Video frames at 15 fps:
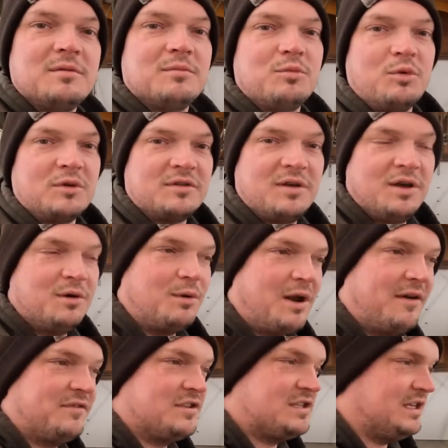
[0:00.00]
would
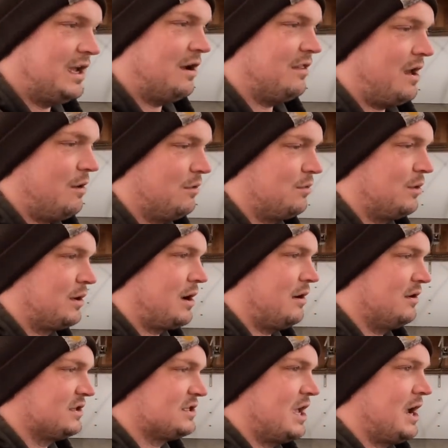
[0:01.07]
have to see how that would work
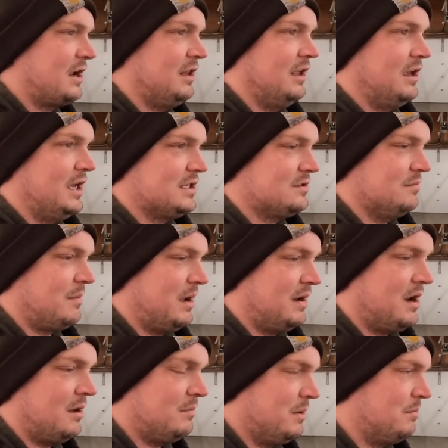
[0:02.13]
out exactly. I guess it might
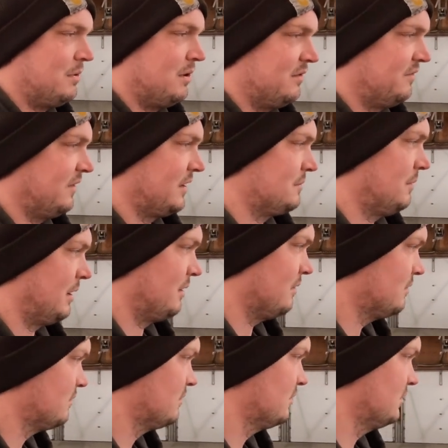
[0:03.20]
not be perfect, but
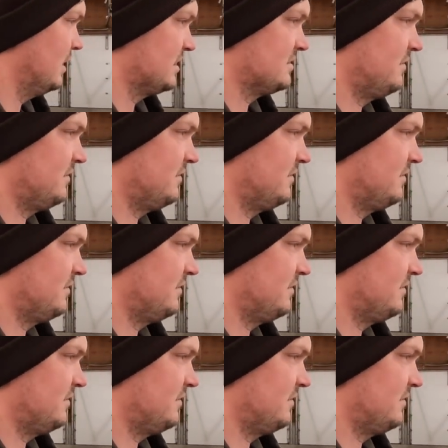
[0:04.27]
that's